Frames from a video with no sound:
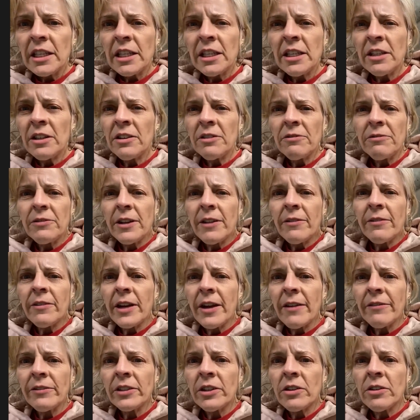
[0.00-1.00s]
you know, if you ever
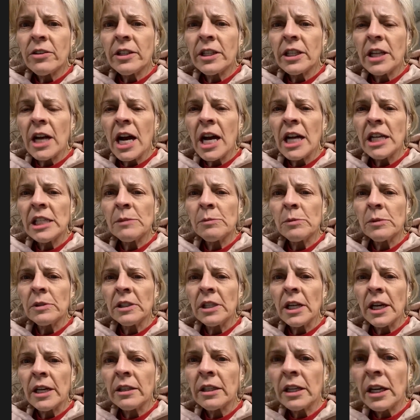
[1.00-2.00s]
have to go into the
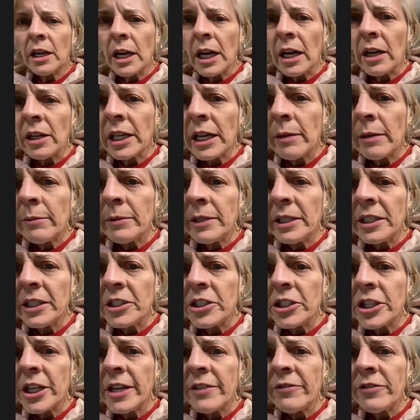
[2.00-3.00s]
hospital, I'll come in
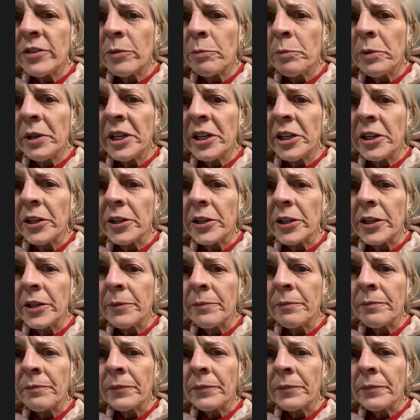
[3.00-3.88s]
and shave your beard.